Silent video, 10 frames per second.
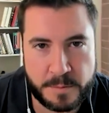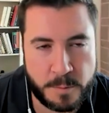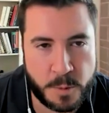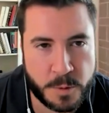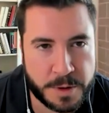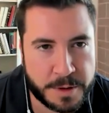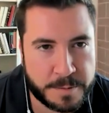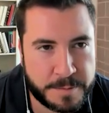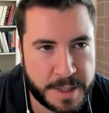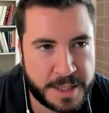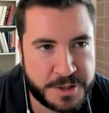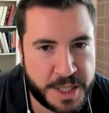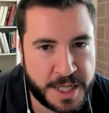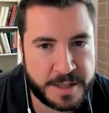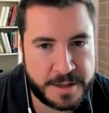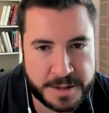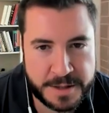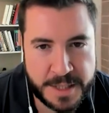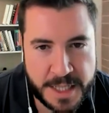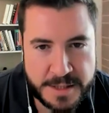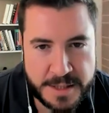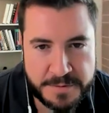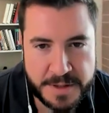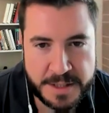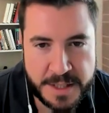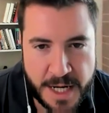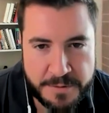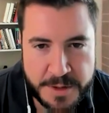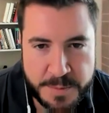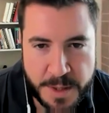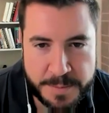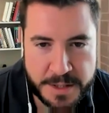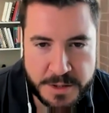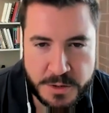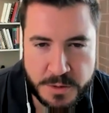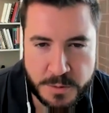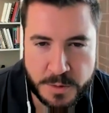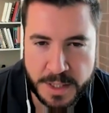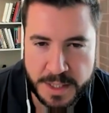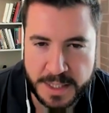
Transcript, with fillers: more educated on that stuff than average, but I'm not sure.